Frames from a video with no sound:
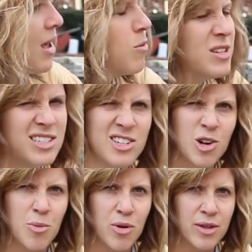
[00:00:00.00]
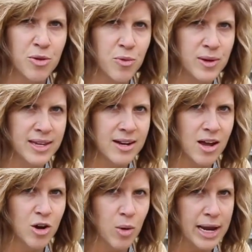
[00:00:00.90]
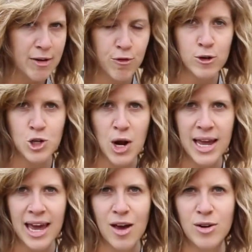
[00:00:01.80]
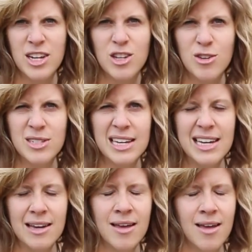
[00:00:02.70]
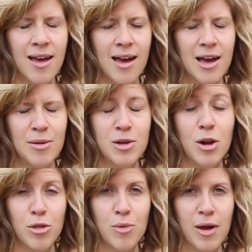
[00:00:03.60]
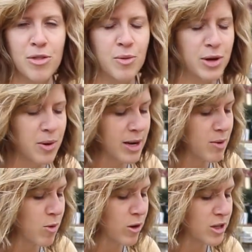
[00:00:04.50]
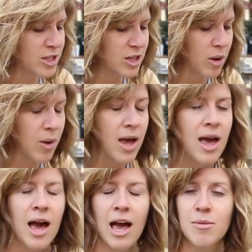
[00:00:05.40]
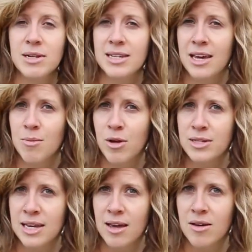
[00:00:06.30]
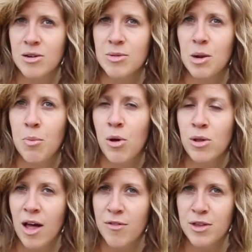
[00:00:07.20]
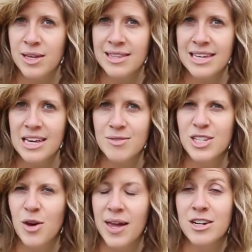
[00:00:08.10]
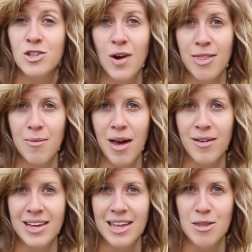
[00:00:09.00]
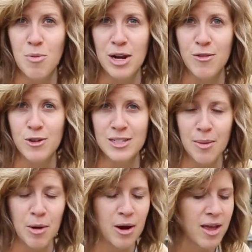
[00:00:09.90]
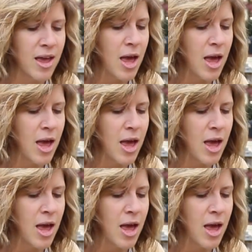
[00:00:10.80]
and once they turn brown they're really not great for drying out and using you know, throughout the winter anymore. So I'm going to take them all down, I'm going to pull off the good leaves and go ahead and dry them out and get them ready for summer,